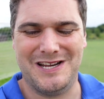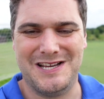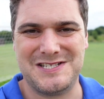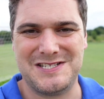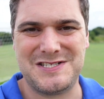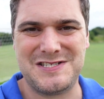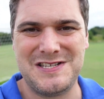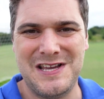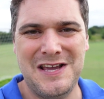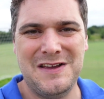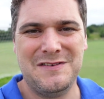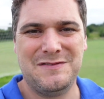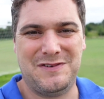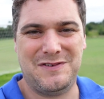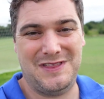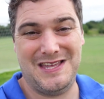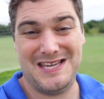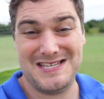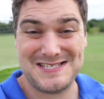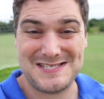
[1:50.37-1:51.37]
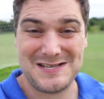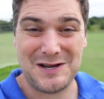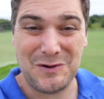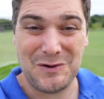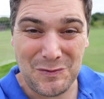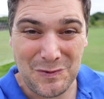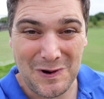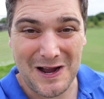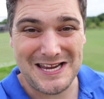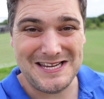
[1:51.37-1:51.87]
us for this
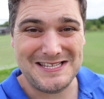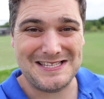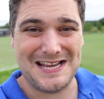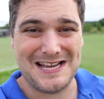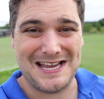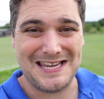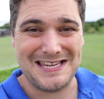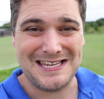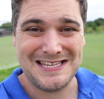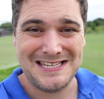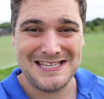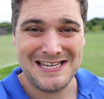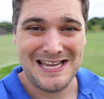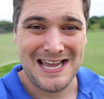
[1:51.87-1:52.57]
away day.